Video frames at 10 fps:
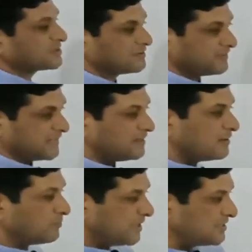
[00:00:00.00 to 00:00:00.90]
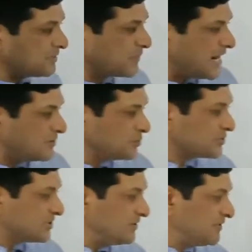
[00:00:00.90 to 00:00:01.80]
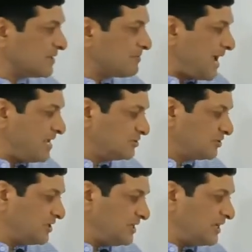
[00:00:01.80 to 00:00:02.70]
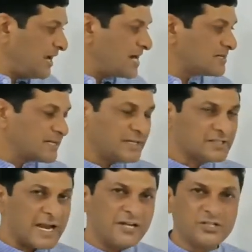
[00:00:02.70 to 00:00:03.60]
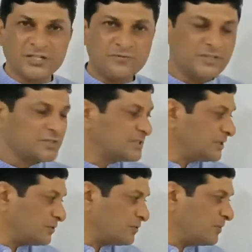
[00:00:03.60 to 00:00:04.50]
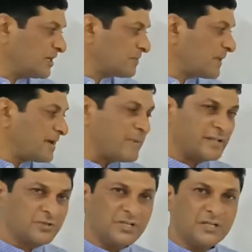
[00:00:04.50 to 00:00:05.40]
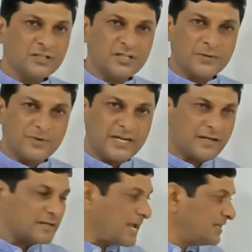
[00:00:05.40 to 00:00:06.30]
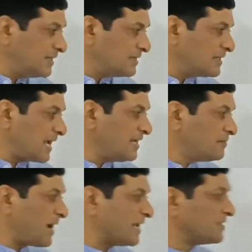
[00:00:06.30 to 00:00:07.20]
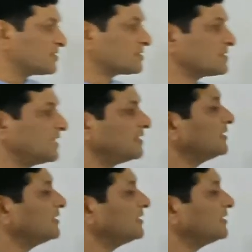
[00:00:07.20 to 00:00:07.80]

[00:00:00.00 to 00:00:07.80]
well, multiply to C1 by 3 and take its addition with C2. Multiply by 3, here we'll get 9. 9 minus 10